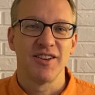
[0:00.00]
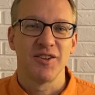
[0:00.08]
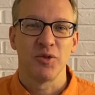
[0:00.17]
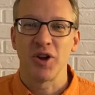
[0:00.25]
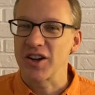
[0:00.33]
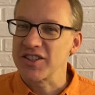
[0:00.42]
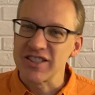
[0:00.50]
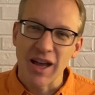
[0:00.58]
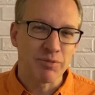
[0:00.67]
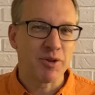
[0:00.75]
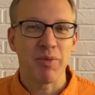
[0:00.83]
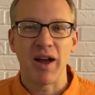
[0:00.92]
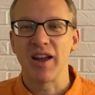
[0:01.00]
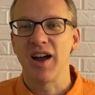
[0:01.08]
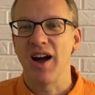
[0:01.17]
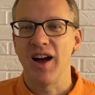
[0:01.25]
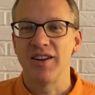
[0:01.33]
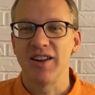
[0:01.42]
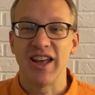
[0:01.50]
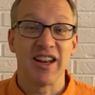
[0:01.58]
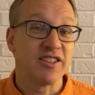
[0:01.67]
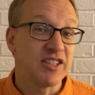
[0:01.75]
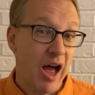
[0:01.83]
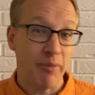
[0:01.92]
We are accepted by God and
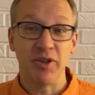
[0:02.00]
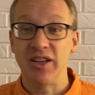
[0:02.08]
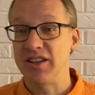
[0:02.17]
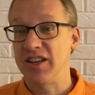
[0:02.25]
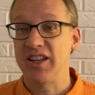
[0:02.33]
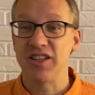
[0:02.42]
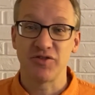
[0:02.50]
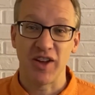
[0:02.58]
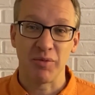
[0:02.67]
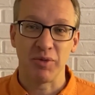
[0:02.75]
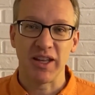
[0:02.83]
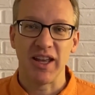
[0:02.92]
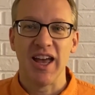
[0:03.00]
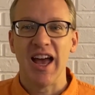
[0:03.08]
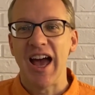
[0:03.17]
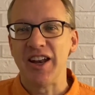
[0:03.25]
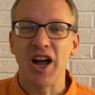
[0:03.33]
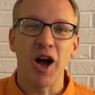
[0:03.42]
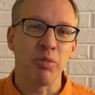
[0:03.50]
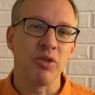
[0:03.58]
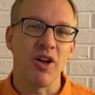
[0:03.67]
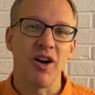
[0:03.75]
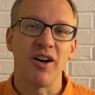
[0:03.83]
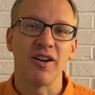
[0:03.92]
adopted into his family and now
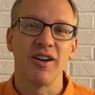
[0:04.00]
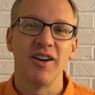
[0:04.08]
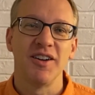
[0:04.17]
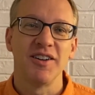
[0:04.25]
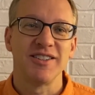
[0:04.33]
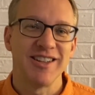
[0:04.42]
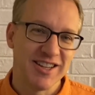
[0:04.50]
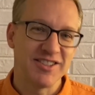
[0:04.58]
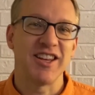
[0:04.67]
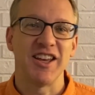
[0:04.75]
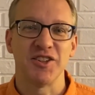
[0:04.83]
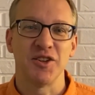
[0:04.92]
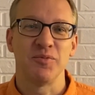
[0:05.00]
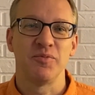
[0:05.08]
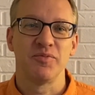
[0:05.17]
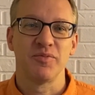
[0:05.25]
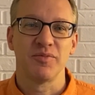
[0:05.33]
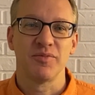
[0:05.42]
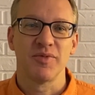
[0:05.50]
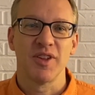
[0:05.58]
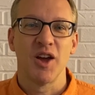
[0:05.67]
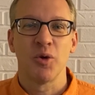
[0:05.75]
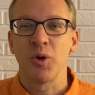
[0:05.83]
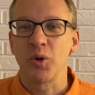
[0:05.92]
belong to his kingdom.
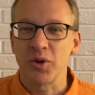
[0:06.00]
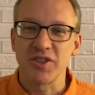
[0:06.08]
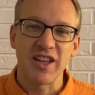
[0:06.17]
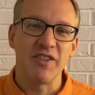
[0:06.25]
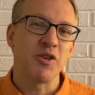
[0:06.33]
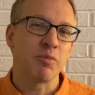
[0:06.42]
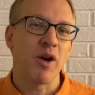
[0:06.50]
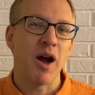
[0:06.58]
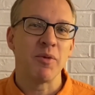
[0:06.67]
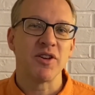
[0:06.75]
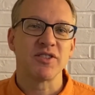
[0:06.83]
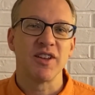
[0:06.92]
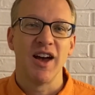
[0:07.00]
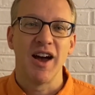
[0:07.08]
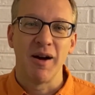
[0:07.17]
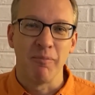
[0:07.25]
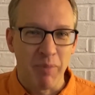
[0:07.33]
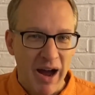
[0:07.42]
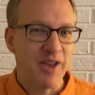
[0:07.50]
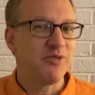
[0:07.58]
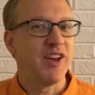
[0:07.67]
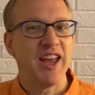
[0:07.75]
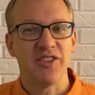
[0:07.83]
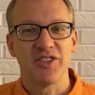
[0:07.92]
We receive the promise by
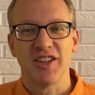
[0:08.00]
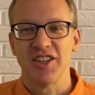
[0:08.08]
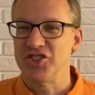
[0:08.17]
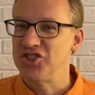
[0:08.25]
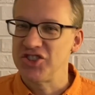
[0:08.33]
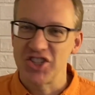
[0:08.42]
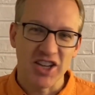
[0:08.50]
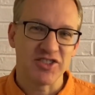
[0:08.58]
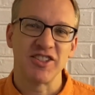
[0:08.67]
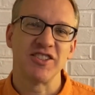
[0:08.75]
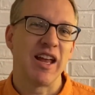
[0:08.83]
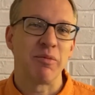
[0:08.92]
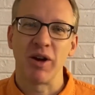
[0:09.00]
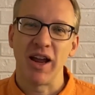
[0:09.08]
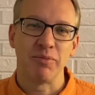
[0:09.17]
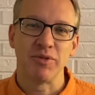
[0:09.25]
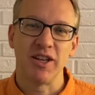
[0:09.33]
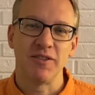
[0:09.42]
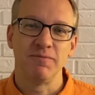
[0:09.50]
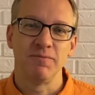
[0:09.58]
faith, just as Abraham did.